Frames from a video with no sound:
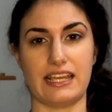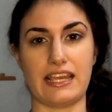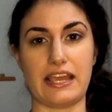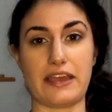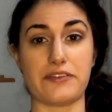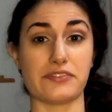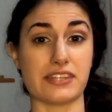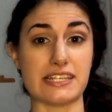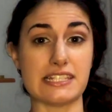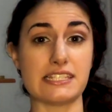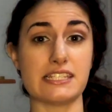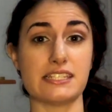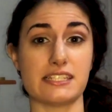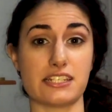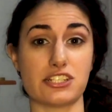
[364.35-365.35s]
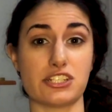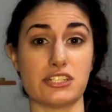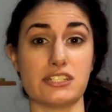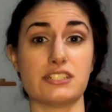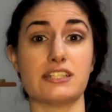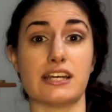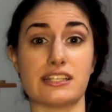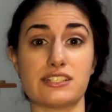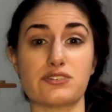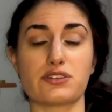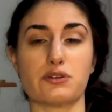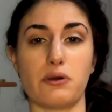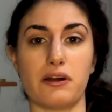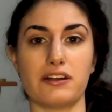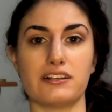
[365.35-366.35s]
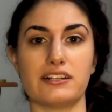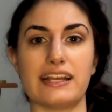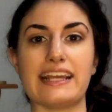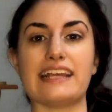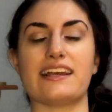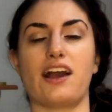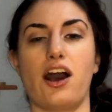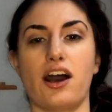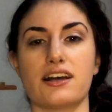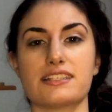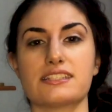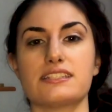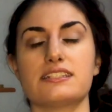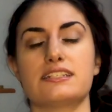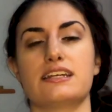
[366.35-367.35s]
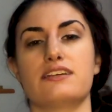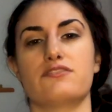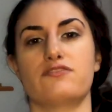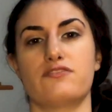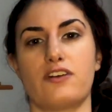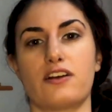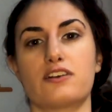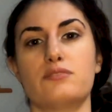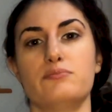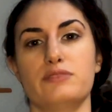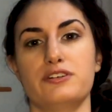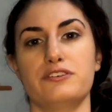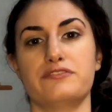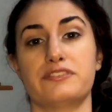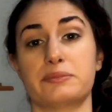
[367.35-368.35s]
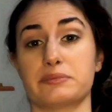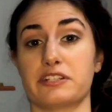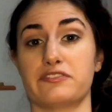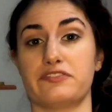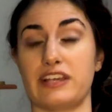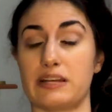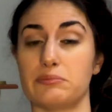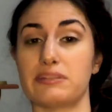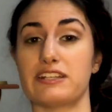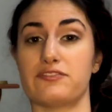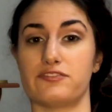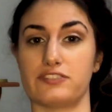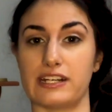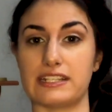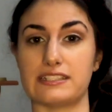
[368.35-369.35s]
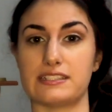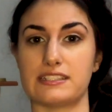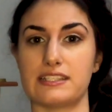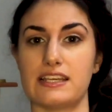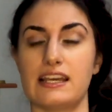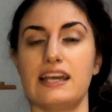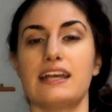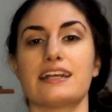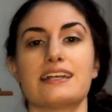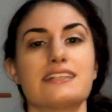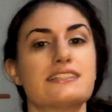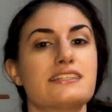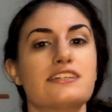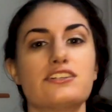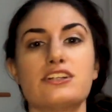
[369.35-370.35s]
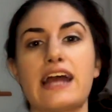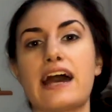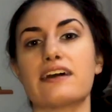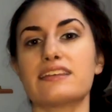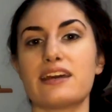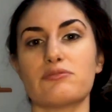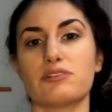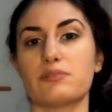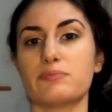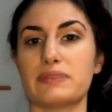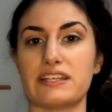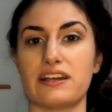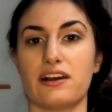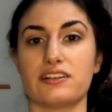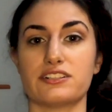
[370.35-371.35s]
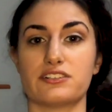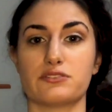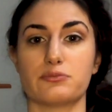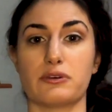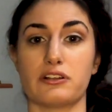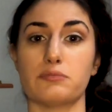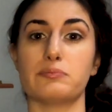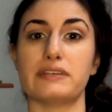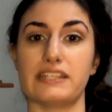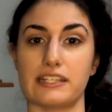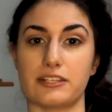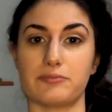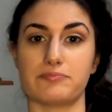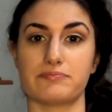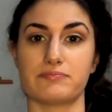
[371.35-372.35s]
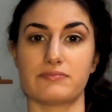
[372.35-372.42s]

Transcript: If this decision does require a costly and far move from your family and friends, consider how that will be on your well-being.